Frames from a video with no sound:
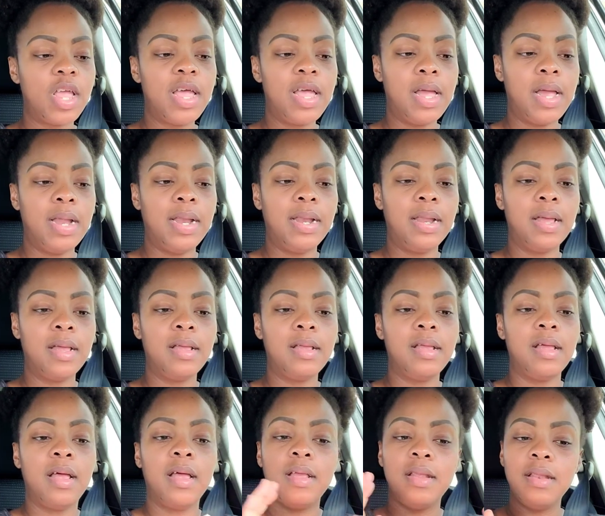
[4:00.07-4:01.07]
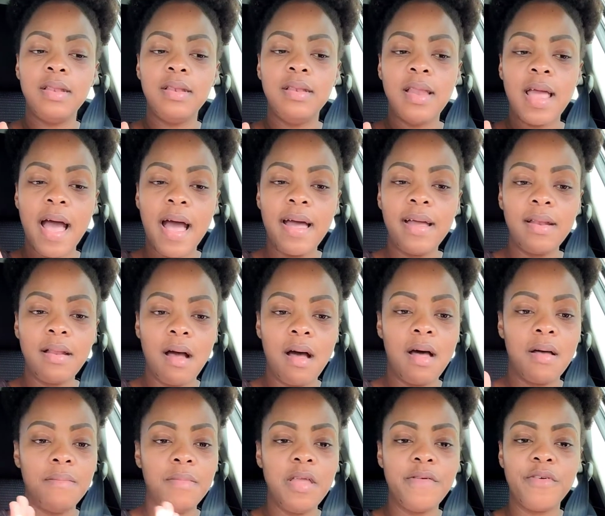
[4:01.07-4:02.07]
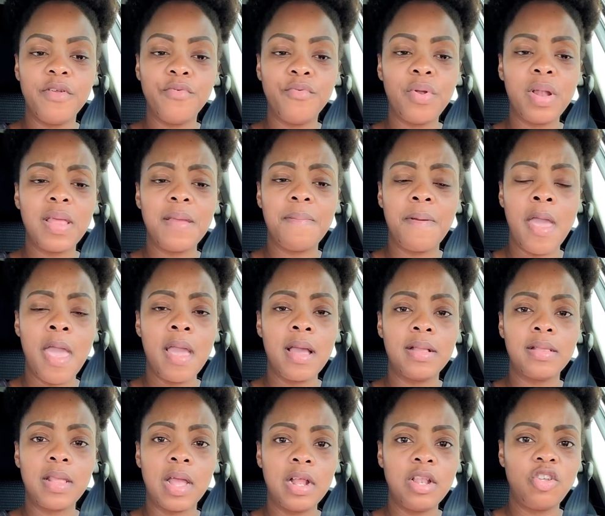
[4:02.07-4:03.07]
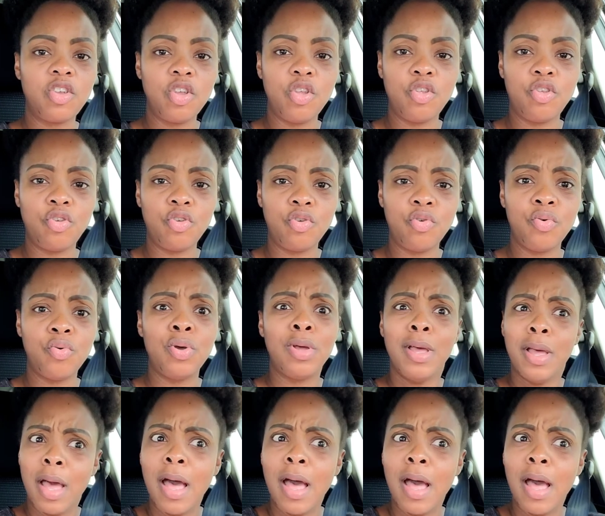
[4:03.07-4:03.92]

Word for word: And not um even really paying attention to